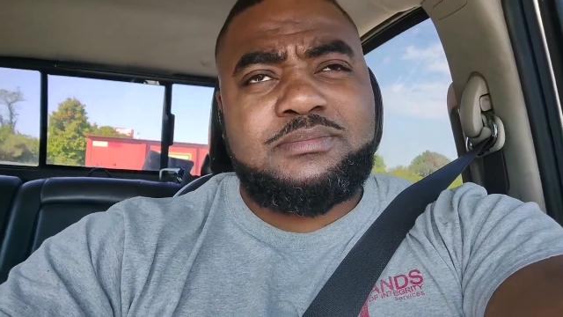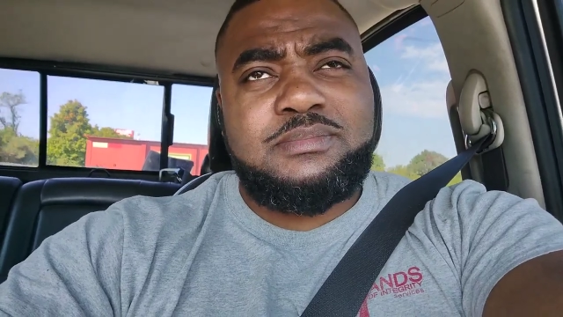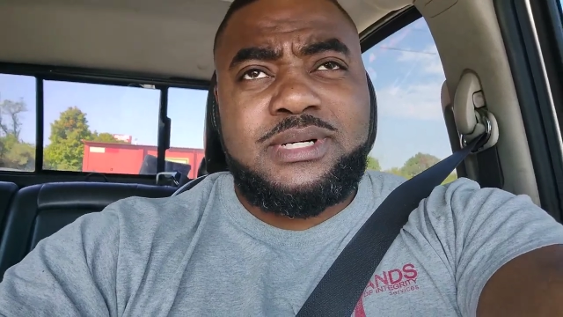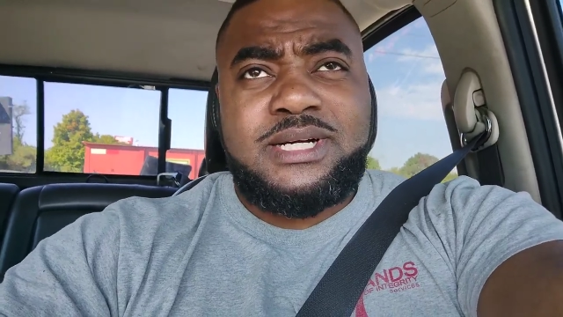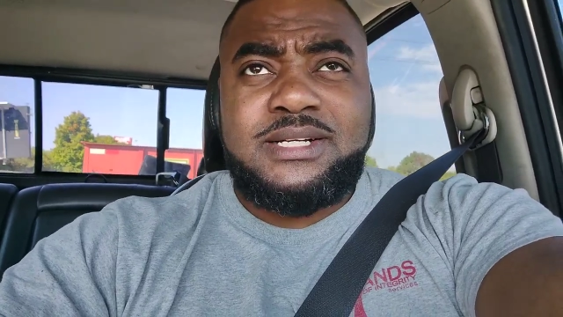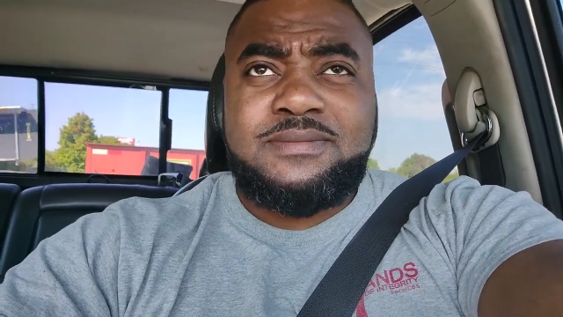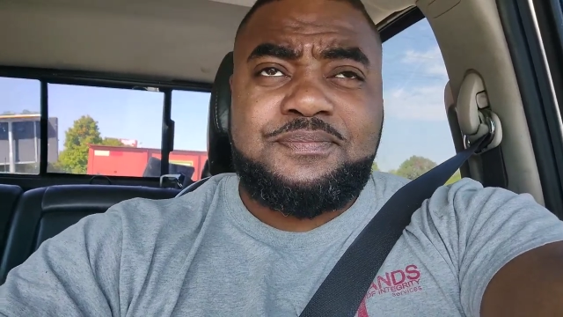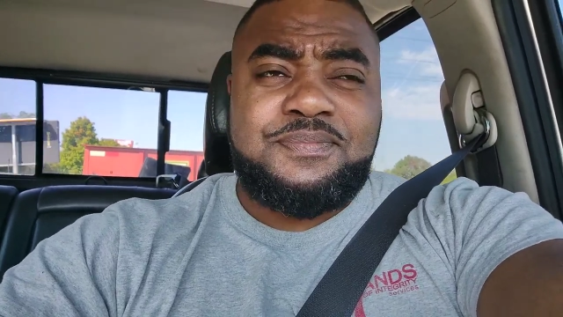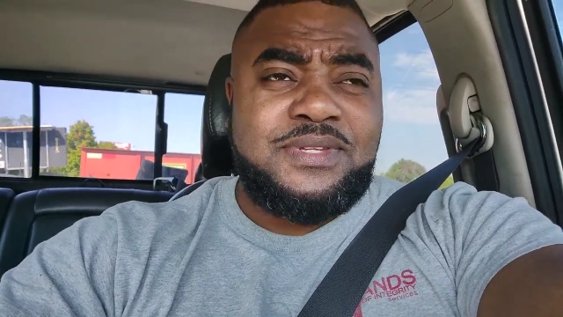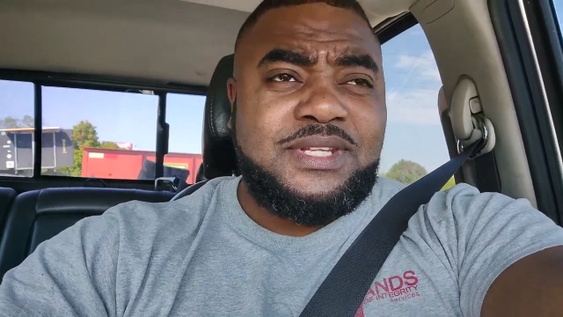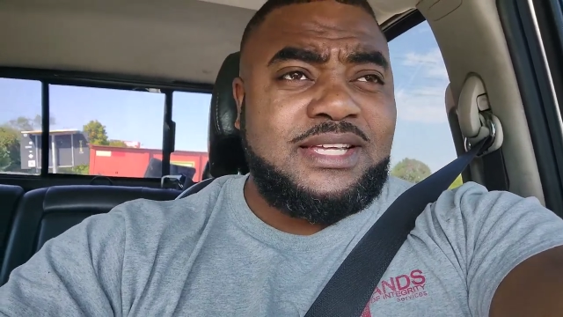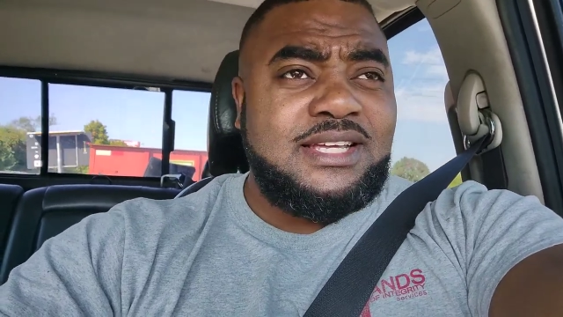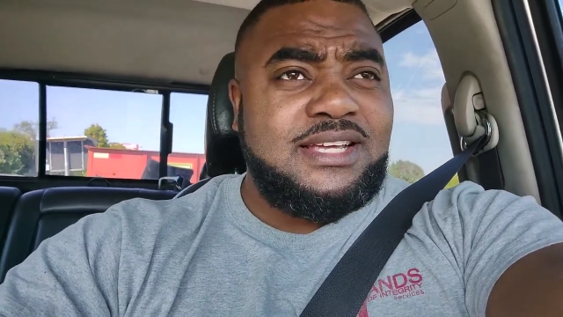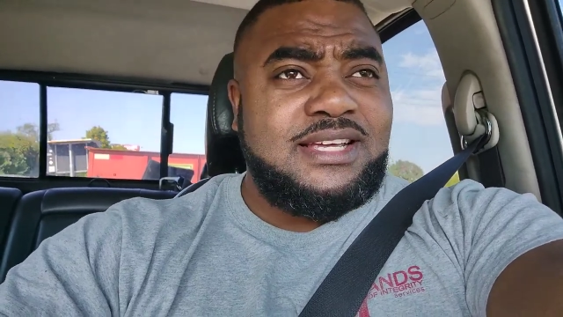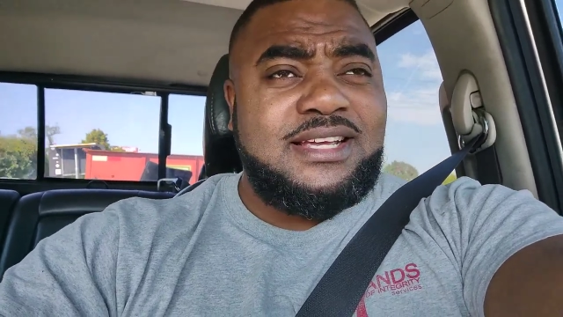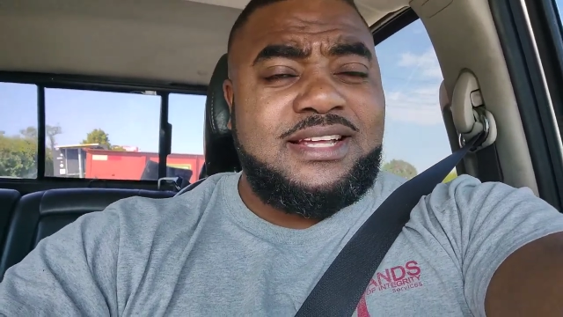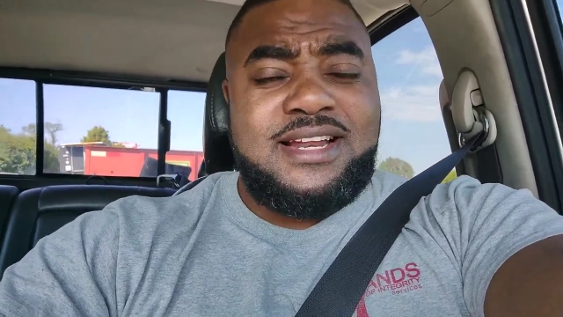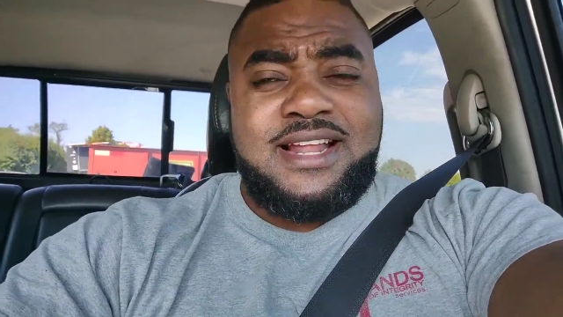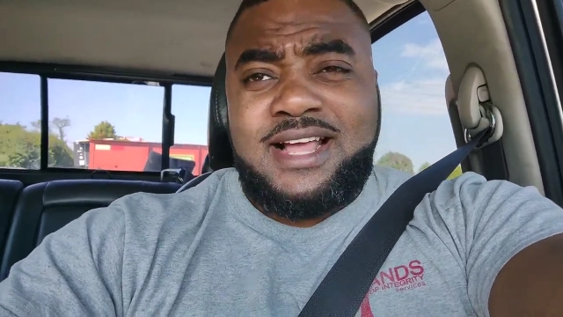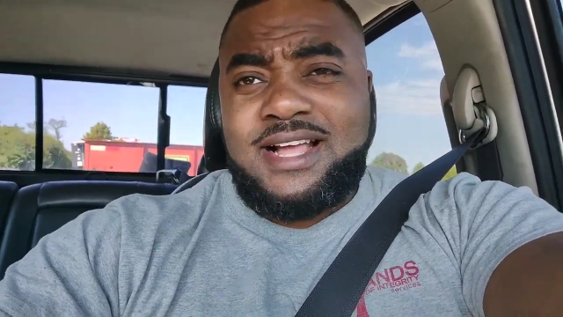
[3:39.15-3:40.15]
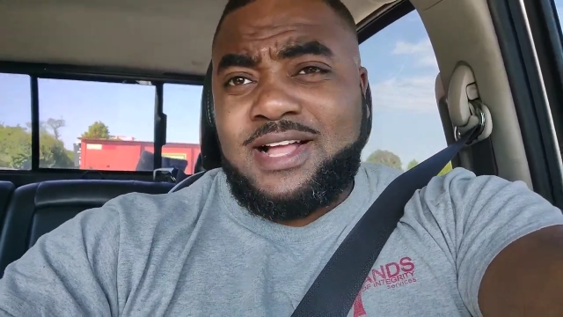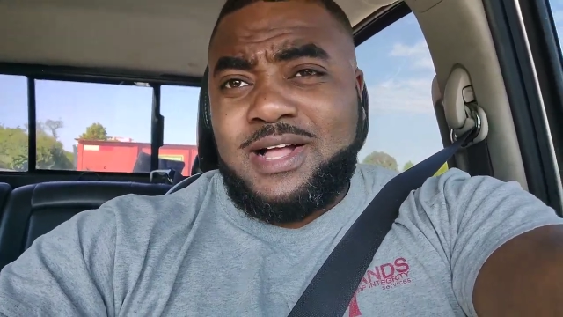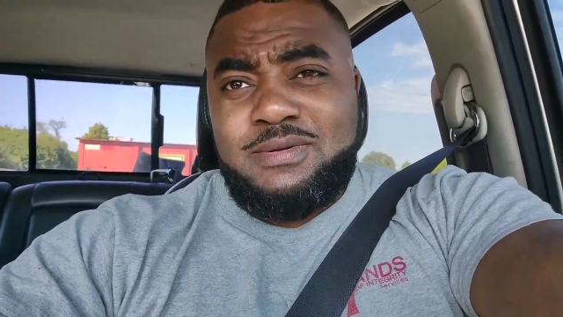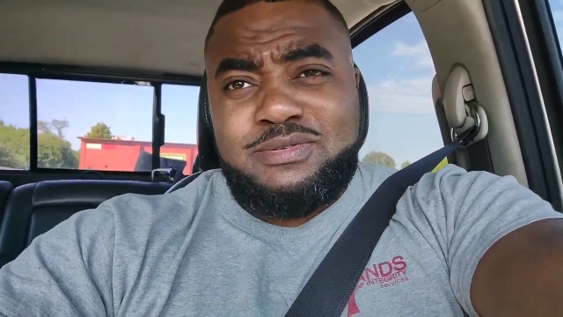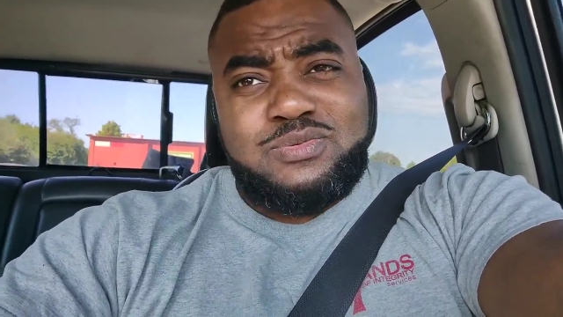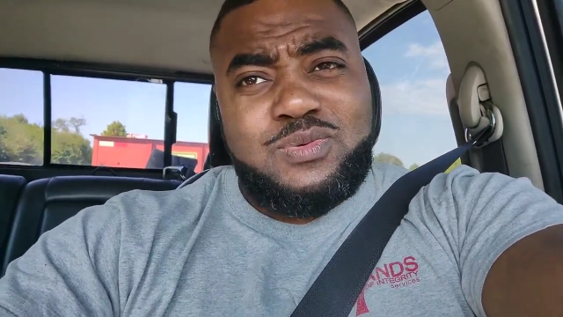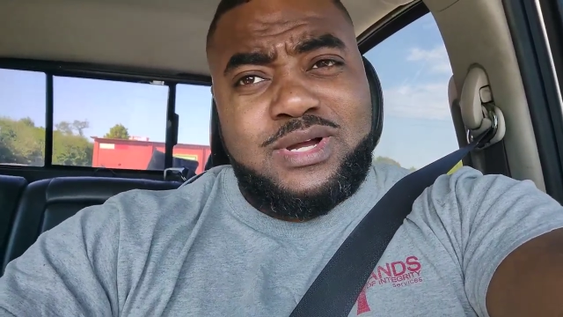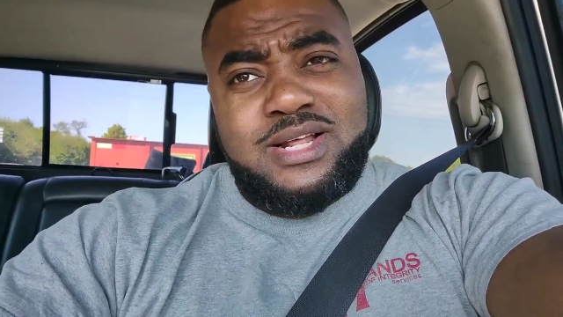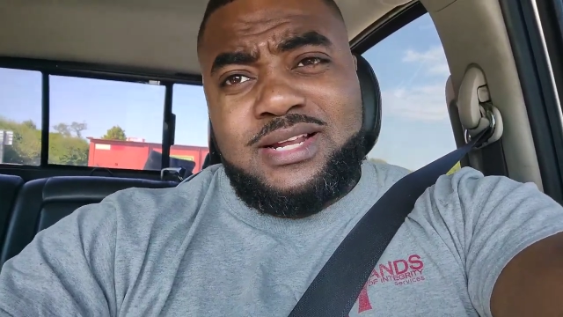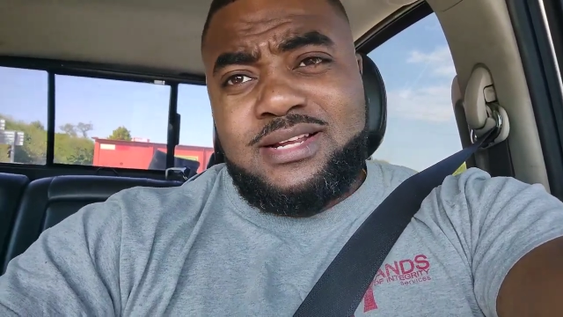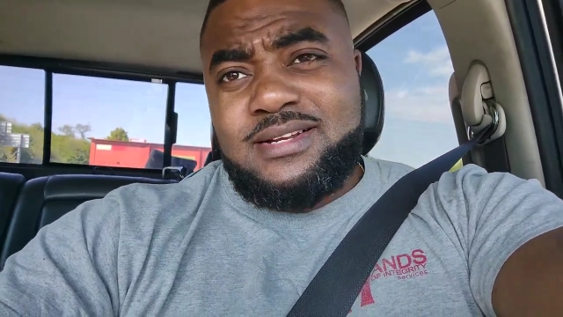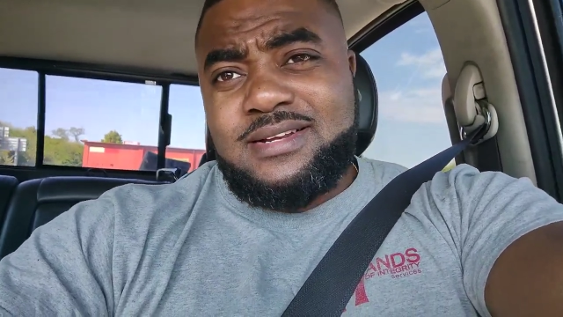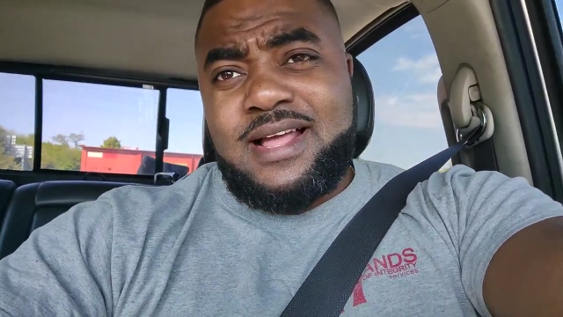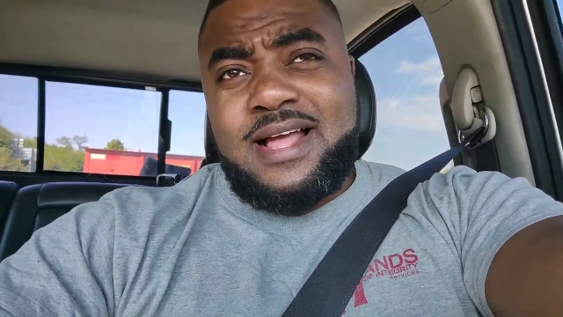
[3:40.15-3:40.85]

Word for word: but that comes with it.